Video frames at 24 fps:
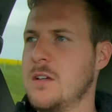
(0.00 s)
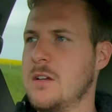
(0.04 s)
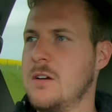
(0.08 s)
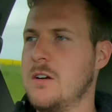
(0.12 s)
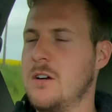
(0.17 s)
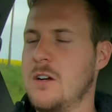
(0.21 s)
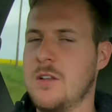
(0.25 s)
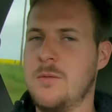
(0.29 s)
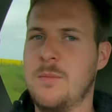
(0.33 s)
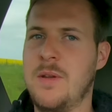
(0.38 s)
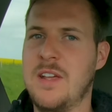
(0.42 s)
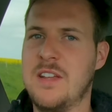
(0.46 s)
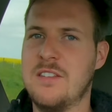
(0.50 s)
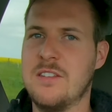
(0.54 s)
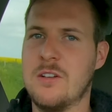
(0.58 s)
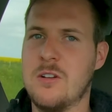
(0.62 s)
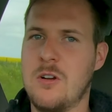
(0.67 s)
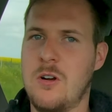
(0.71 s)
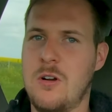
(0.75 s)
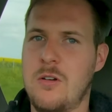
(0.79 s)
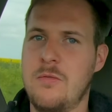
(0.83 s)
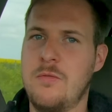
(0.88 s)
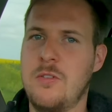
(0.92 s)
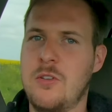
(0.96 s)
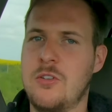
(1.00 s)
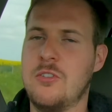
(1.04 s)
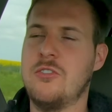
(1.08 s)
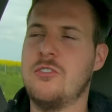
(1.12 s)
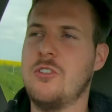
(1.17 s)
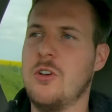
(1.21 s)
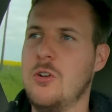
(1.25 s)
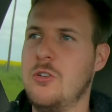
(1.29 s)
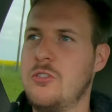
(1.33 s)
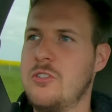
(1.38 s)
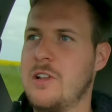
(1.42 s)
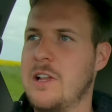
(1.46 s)
Oh, it makes the car feel
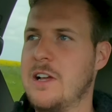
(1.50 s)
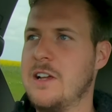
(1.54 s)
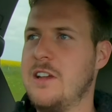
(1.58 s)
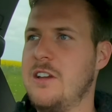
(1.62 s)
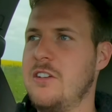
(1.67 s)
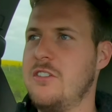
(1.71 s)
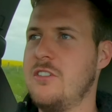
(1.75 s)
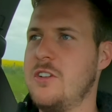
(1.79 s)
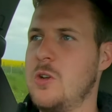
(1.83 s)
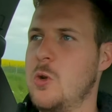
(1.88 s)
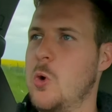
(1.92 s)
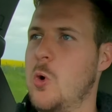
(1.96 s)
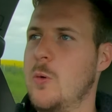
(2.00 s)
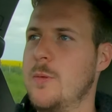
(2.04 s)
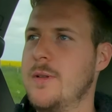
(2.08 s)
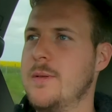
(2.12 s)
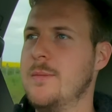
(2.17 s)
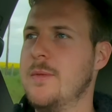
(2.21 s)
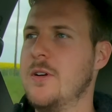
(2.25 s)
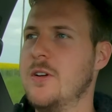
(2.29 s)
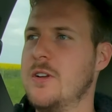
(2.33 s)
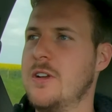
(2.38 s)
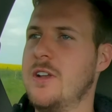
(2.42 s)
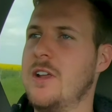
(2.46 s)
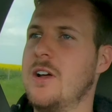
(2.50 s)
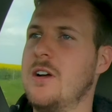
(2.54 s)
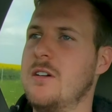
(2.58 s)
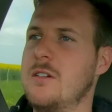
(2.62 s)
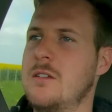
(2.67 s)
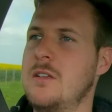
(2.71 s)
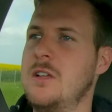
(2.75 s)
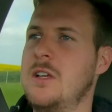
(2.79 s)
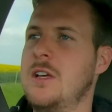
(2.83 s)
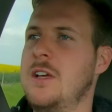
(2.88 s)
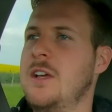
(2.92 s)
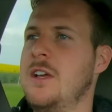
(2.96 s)
so sluggish in normal mode now.
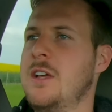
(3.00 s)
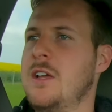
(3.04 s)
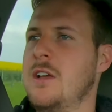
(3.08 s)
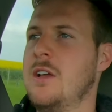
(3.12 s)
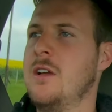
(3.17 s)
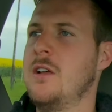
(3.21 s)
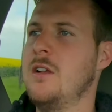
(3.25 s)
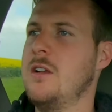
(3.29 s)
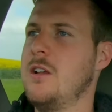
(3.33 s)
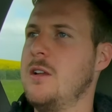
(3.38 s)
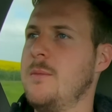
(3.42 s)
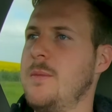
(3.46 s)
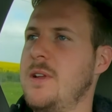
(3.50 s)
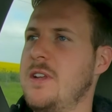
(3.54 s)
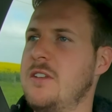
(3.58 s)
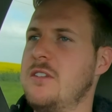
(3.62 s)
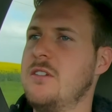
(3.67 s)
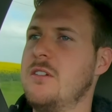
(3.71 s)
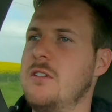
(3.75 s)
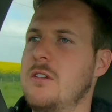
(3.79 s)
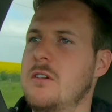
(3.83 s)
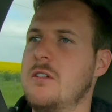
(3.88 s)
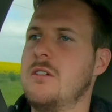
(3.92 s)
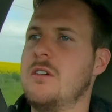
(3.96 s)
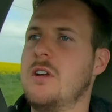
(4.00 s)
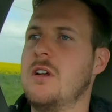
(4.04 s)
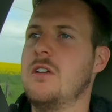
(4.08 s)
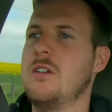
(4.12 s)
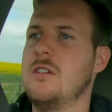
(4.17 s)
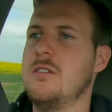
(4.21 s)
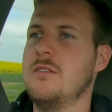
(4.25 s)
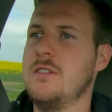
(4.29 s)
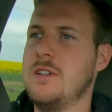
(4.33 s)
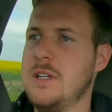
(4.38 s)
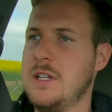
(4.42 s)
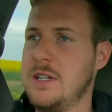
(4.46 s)
Let me turn around
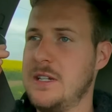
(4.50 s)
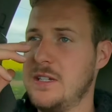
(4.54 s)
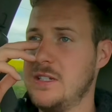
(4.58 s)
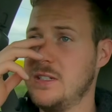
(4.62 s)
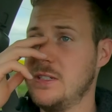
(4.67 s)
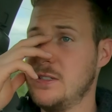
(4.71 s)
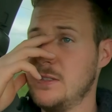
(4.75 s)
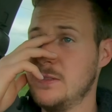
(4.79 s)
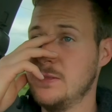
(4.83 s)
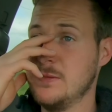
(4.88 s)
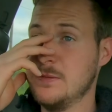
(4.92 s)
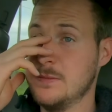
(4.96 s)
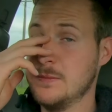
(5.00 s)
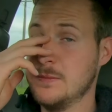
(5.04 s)
over here.